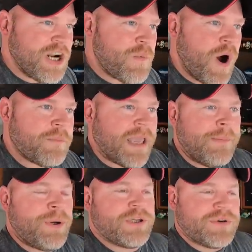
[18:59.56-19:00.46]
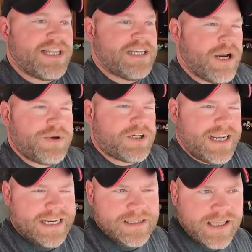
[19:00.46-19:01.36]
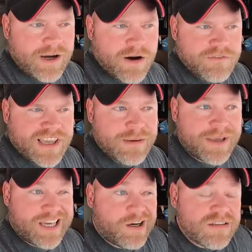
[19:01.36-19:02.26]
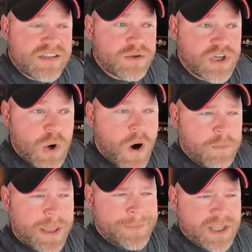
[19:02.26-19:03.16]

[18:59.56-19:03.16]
You don't want people to really know you're in the RV, but you also don't want